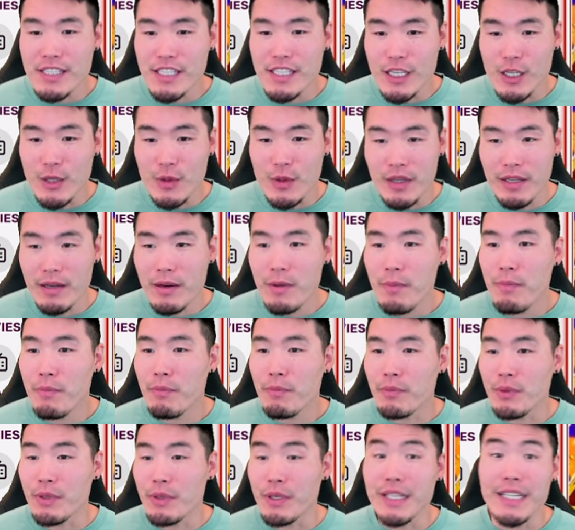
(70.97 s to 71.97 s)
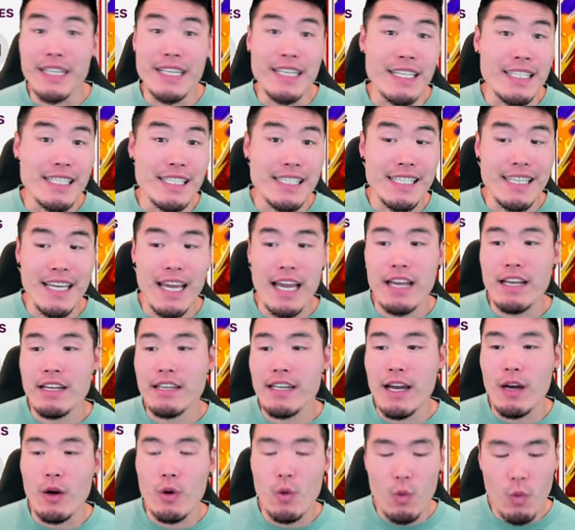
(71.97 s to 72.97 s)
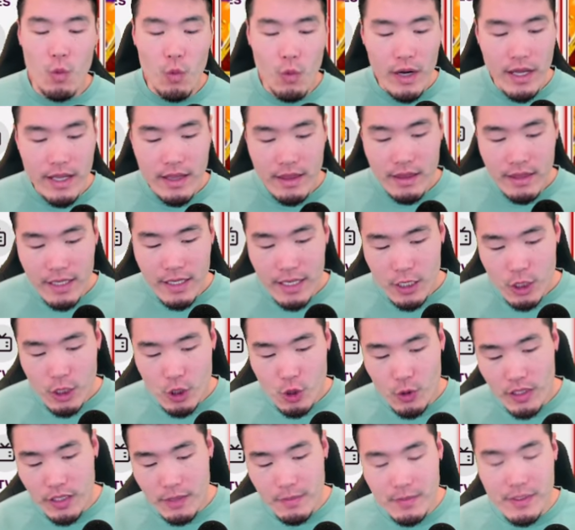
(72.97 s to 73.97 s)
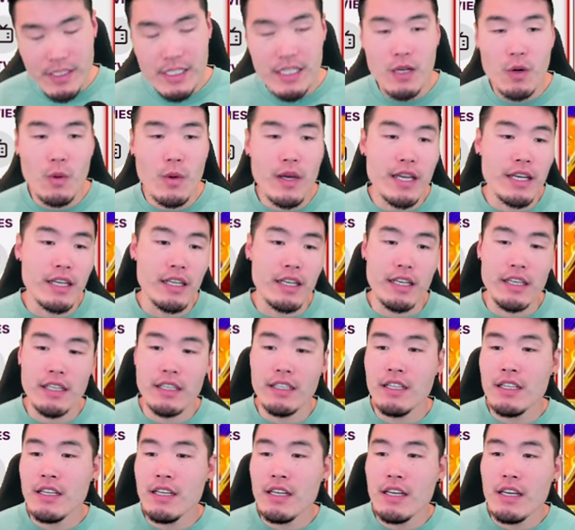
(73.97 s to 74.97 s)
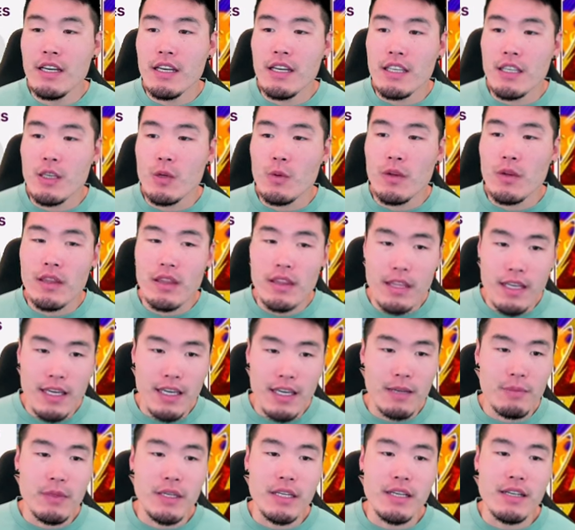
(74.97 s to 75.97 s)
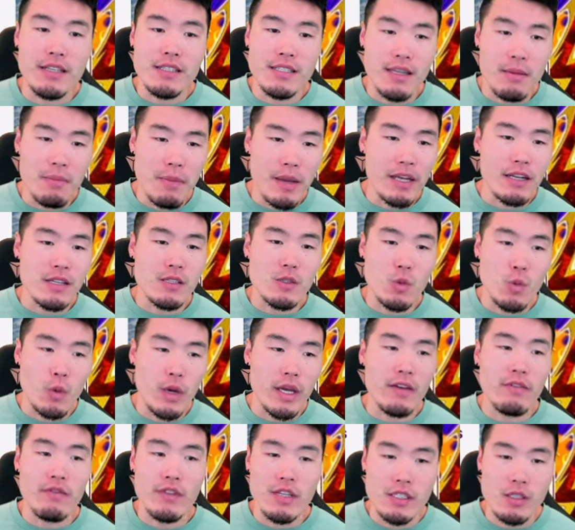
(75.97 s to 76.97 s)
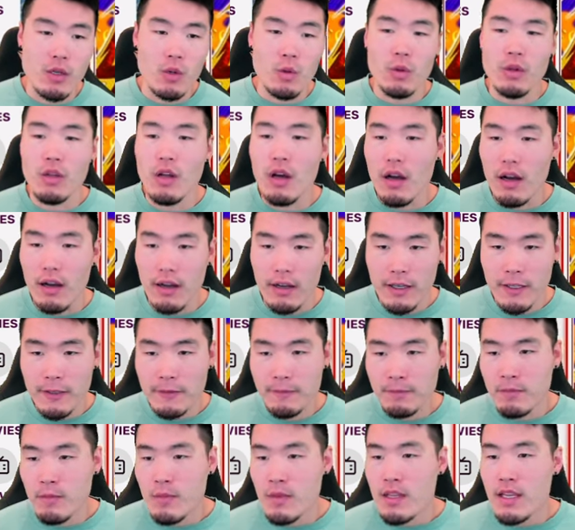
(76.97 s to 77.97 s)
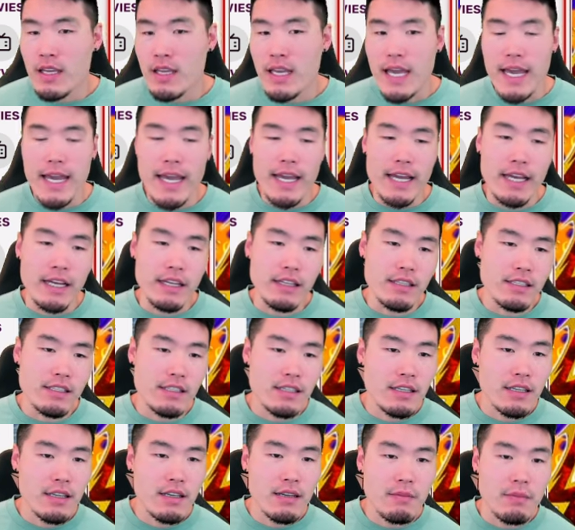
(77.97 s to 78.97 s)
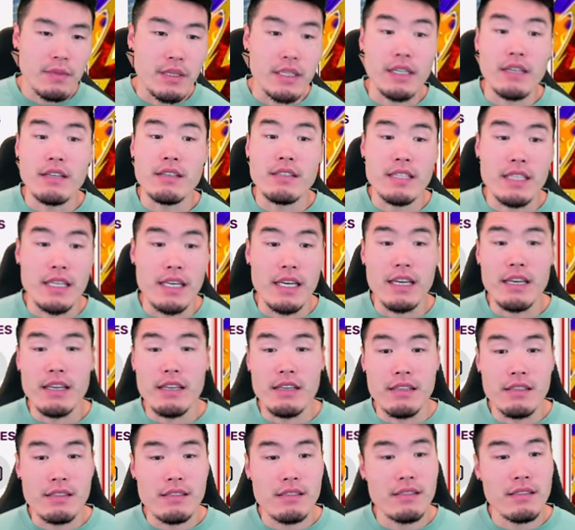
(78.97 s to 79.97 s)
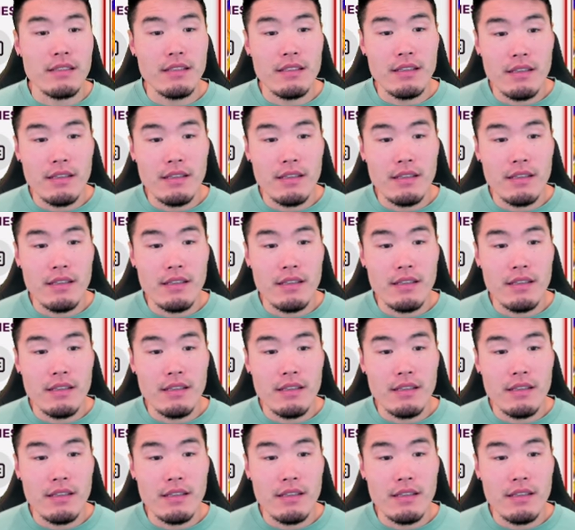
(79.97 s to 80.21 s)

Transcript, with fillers: Jiren pre EZA. Now with the Extreme Z Awakening, you would think because they made us wait for so long, and because he is